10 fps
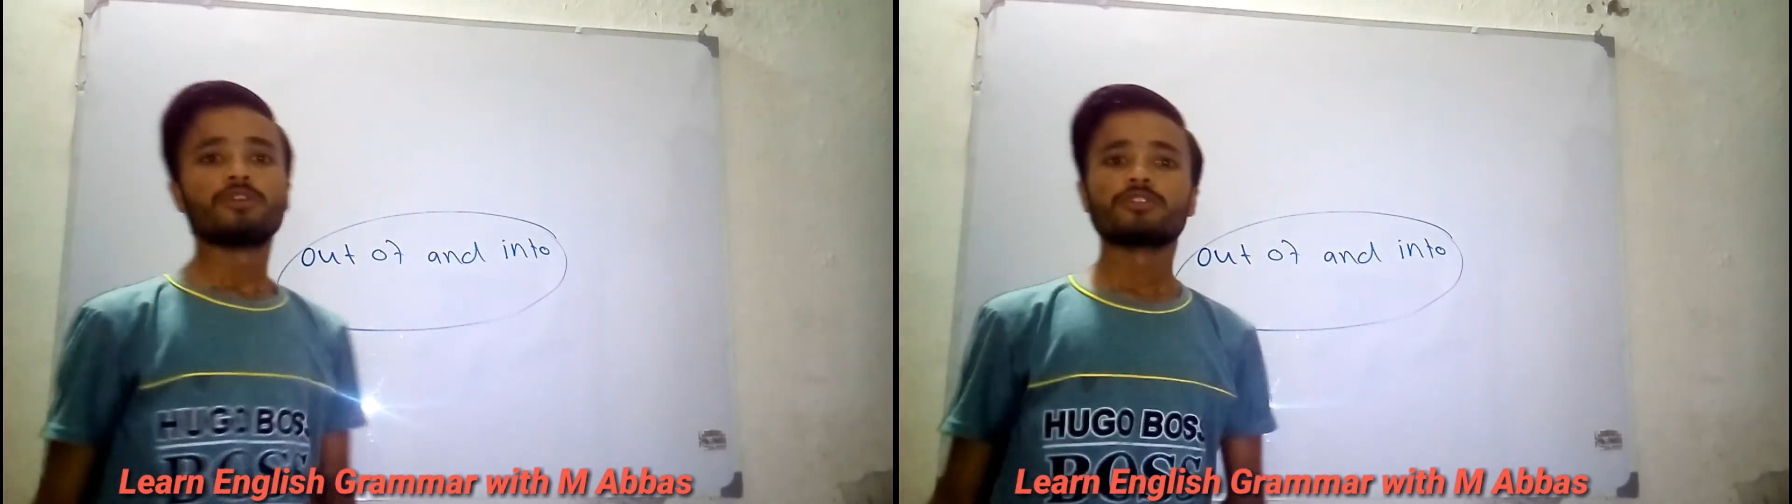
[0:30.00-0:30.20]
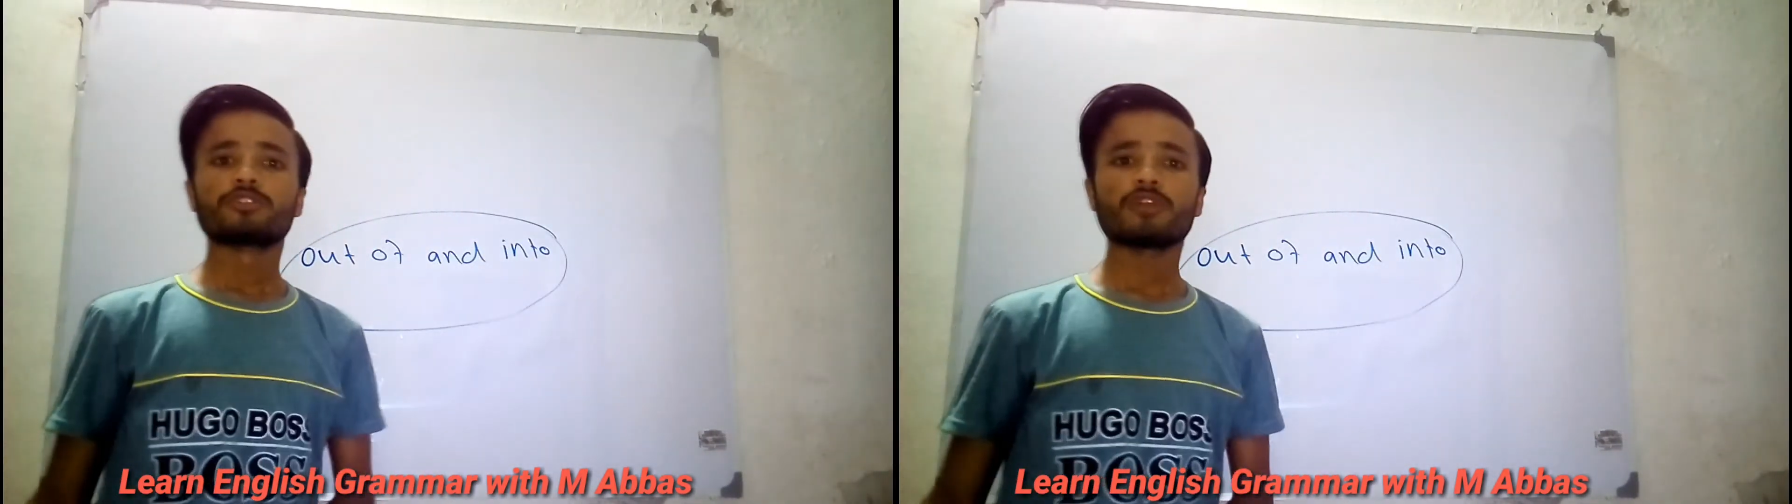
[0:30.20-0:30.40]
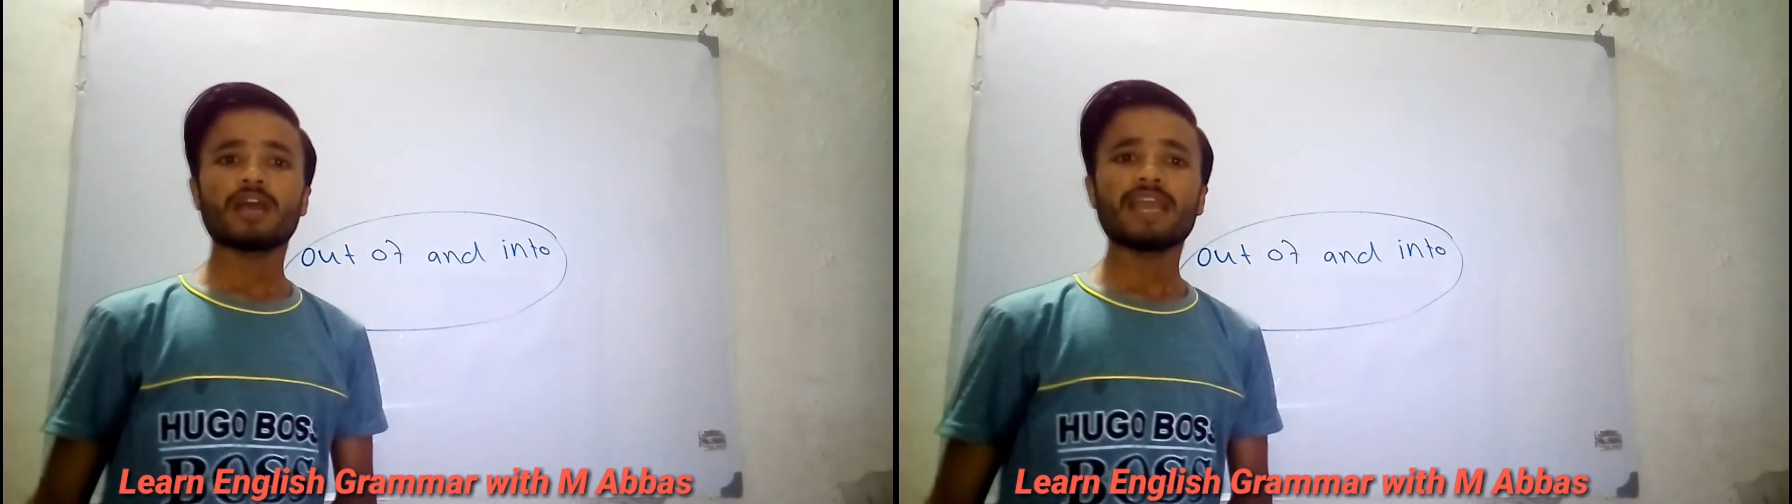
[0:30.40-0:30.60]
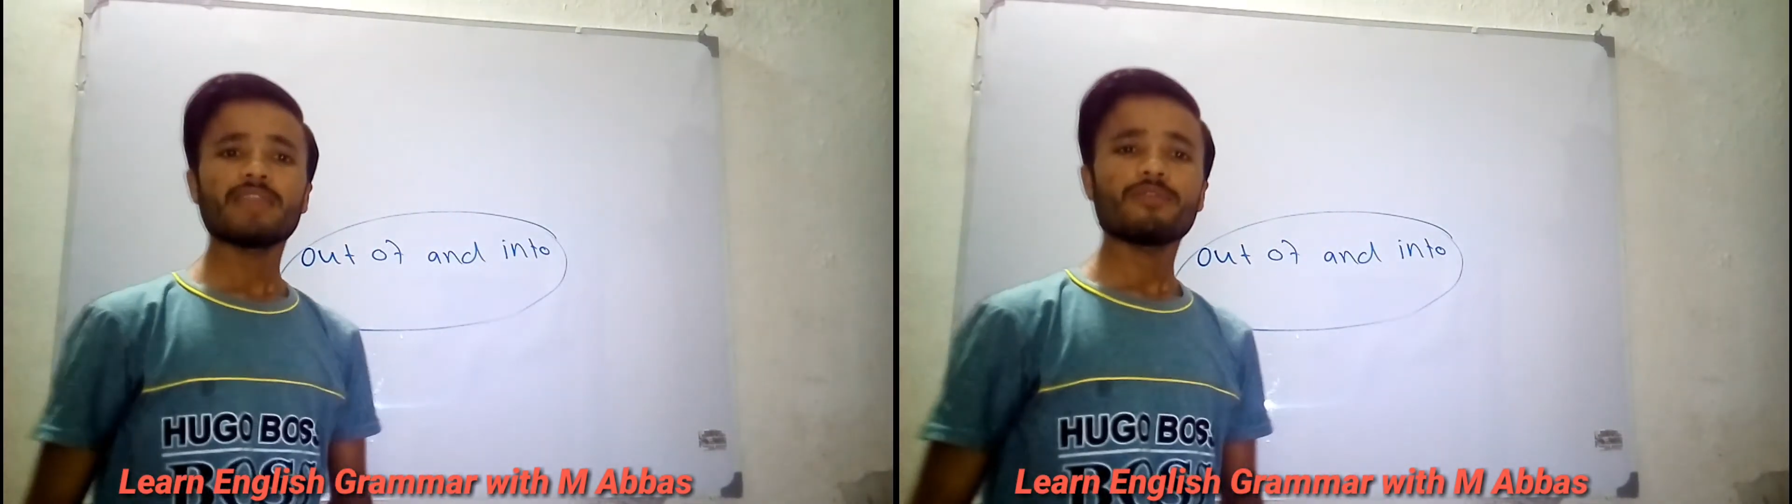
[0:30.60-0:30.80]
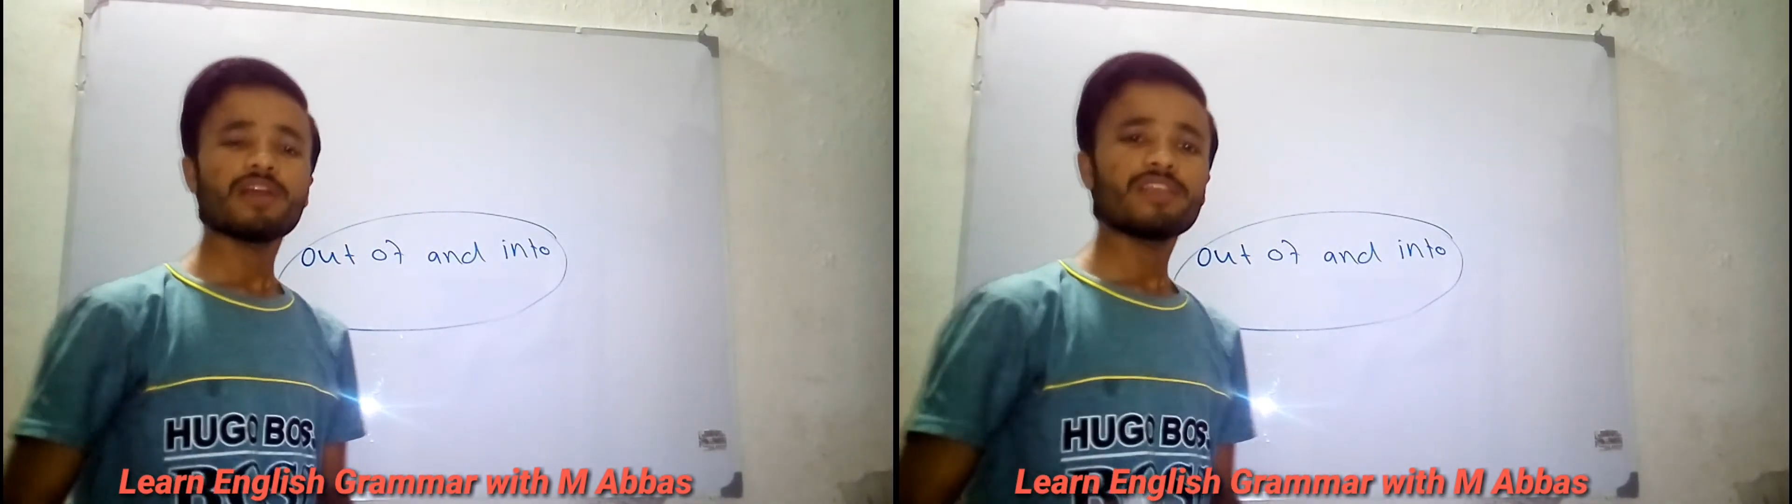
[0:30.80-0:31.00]
So I
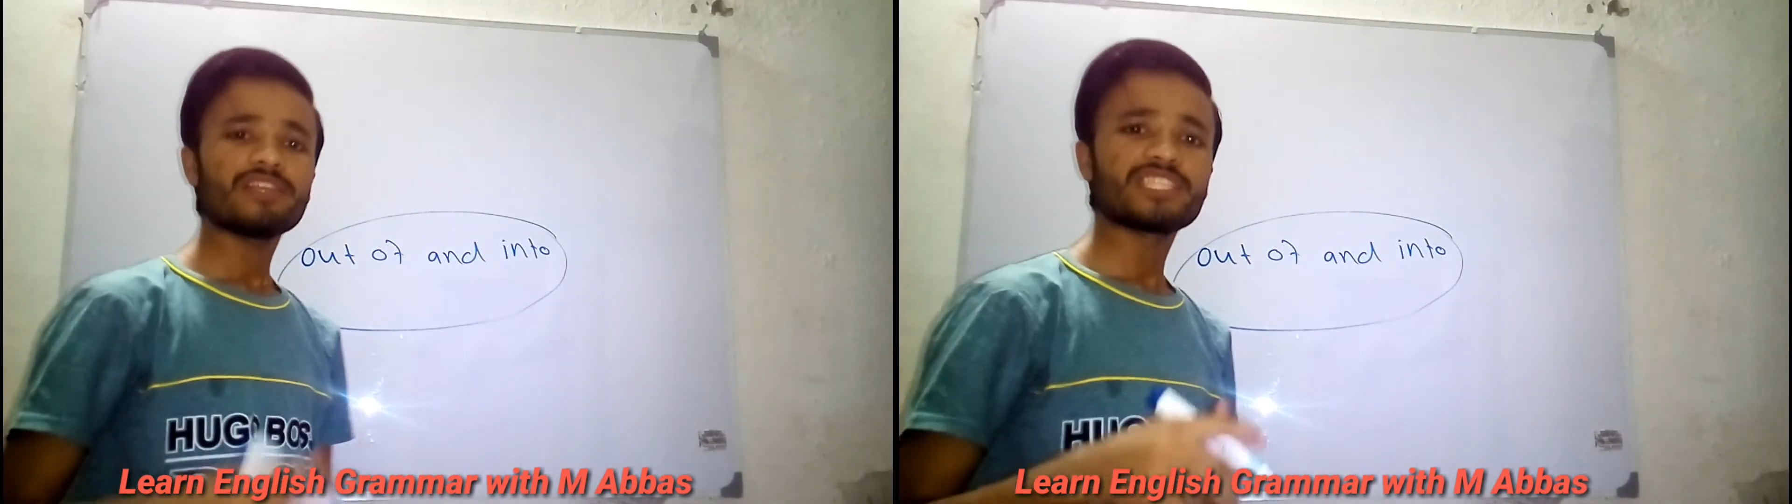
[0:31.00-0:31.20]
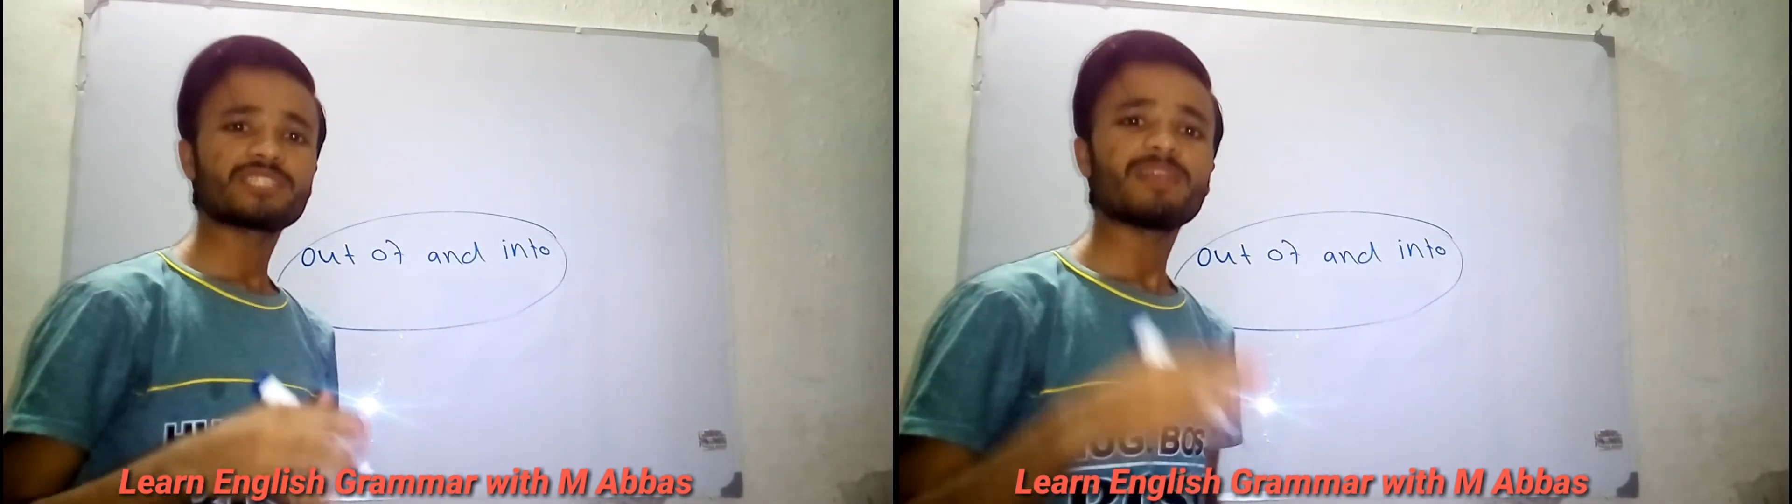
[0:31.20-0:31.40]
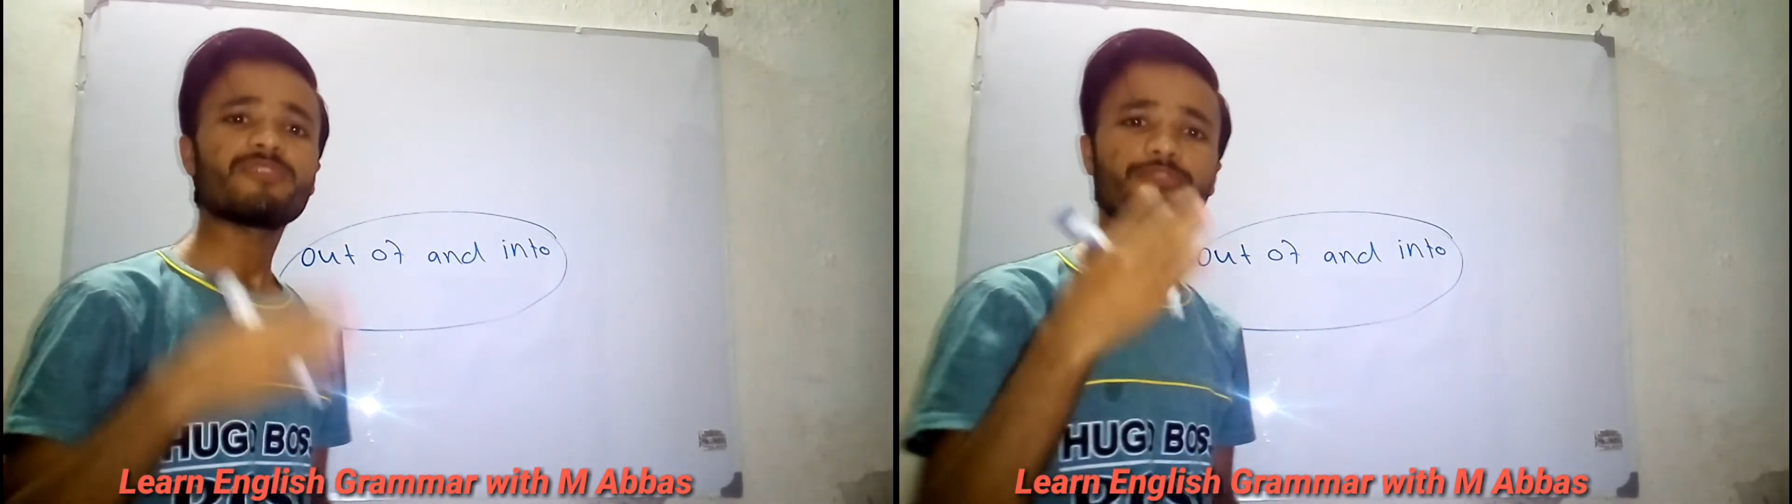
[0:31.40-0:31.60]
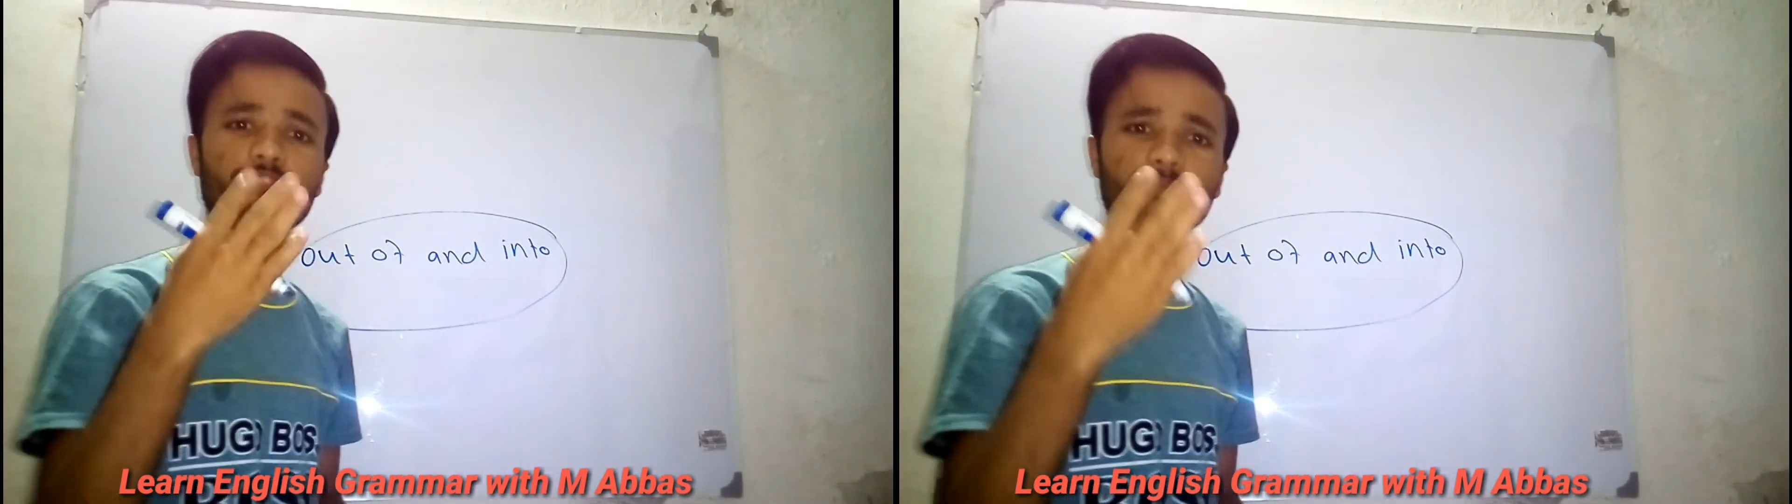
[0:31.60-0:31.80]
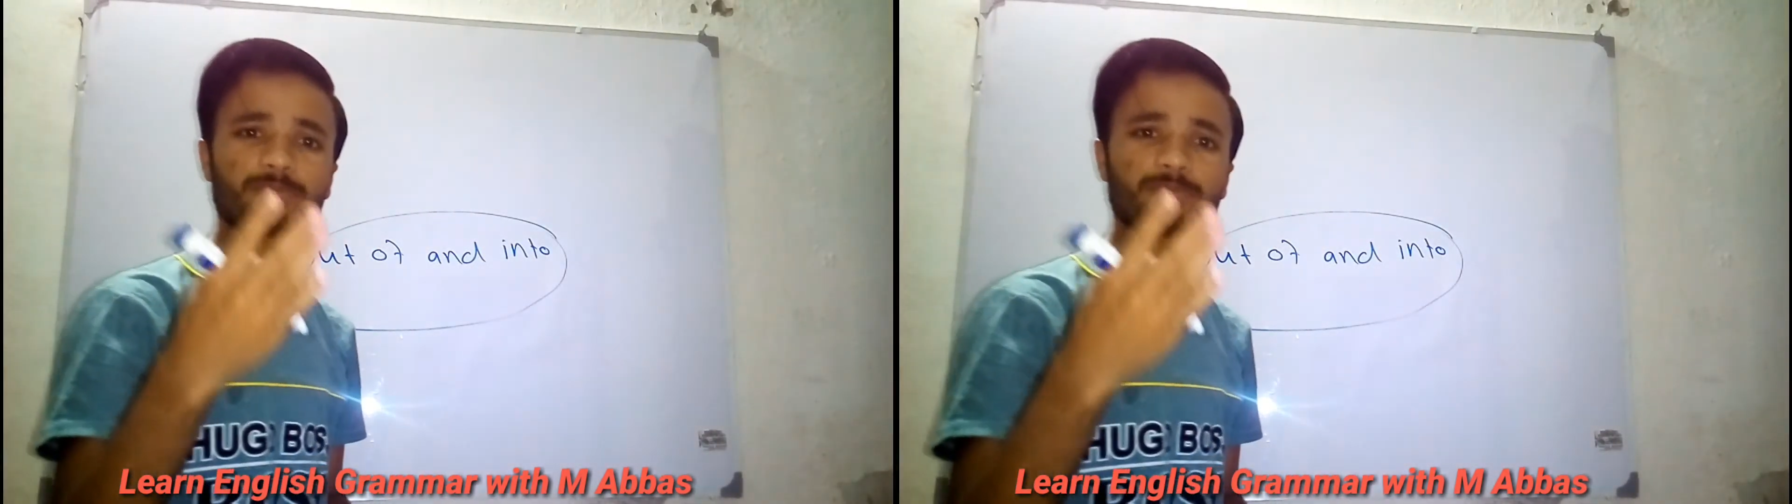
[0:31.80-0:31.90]
have already explained four